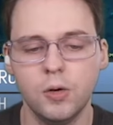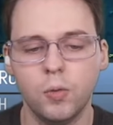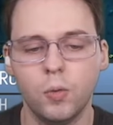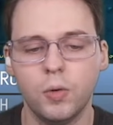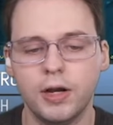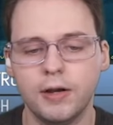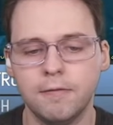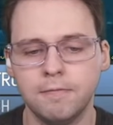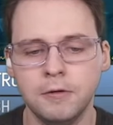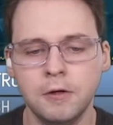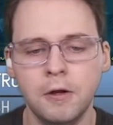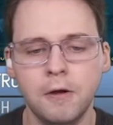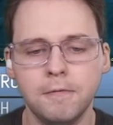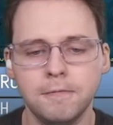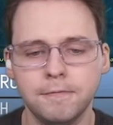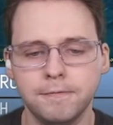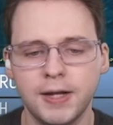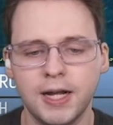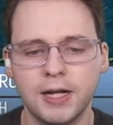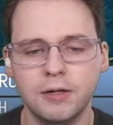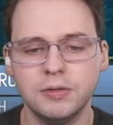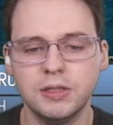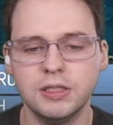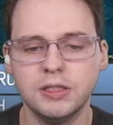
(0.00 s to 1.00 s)
What I have not
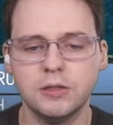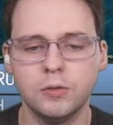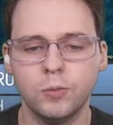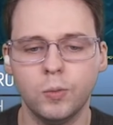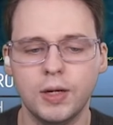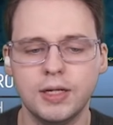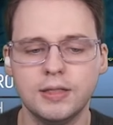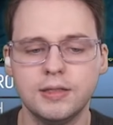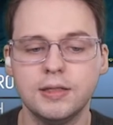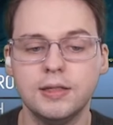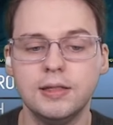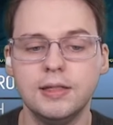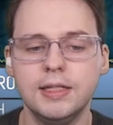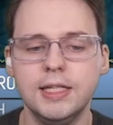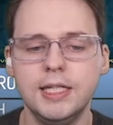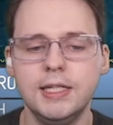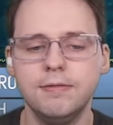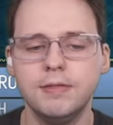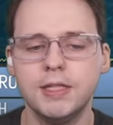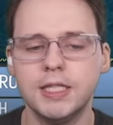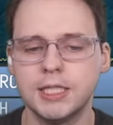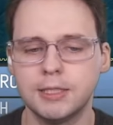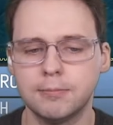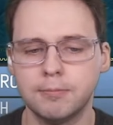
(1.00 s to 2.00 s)
found is a way to
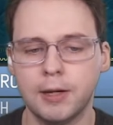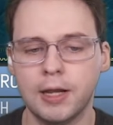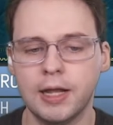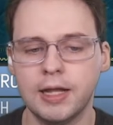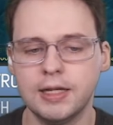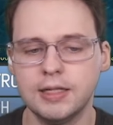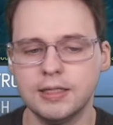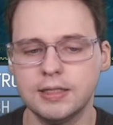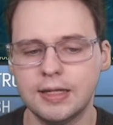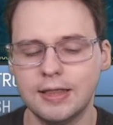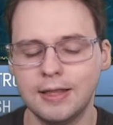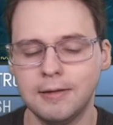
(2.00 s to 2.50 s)
leave this place.